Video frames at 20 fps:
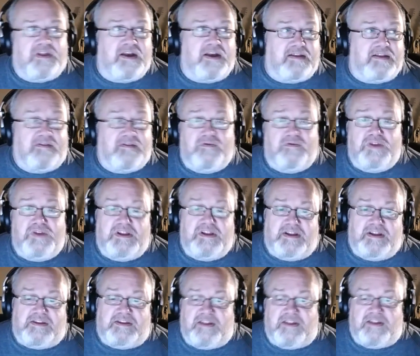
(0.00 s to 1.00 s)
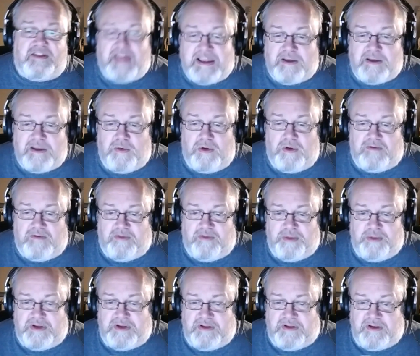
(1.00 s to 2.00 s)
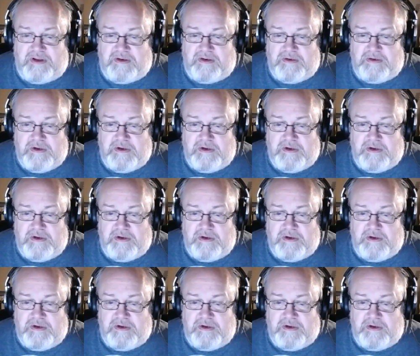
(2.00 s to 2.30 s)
I'd really like to thank you all for being here.